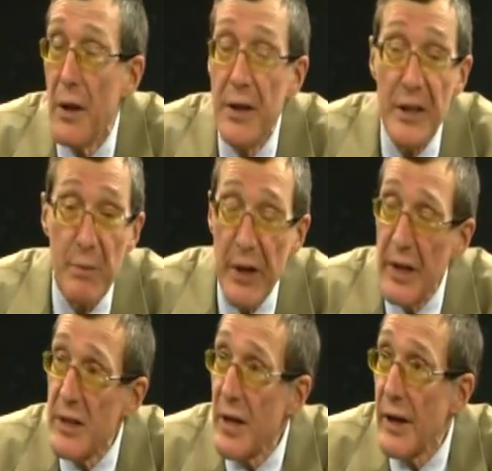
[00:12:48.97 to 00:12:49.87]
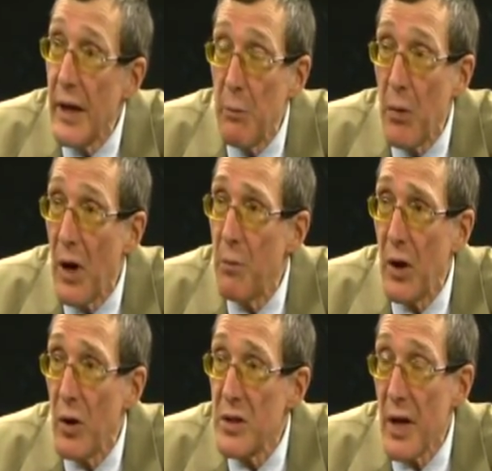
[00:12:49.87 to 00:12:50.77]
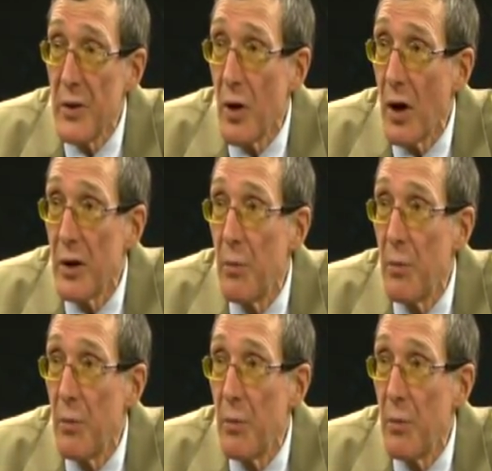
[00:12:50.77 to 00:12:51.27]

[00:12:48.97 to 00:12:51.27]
These meetings I came by because I talked